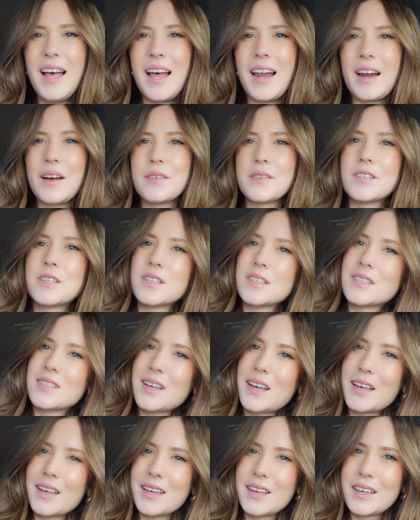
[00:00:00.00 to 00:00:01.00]
and I was just
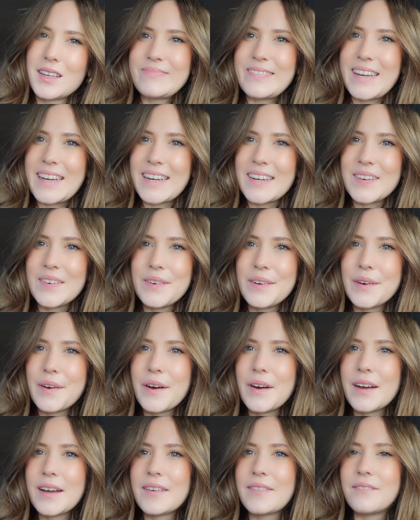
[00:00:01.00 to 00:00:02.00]
like, I don't know
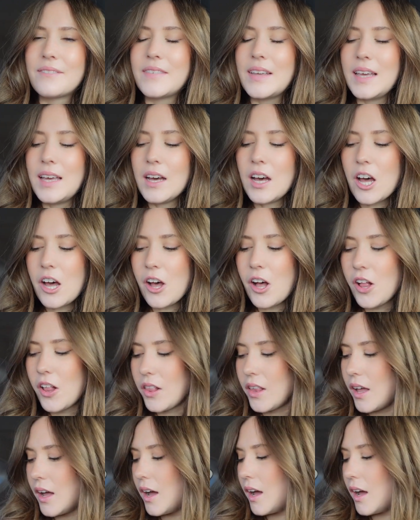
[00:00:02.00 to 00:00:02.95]
how I feel.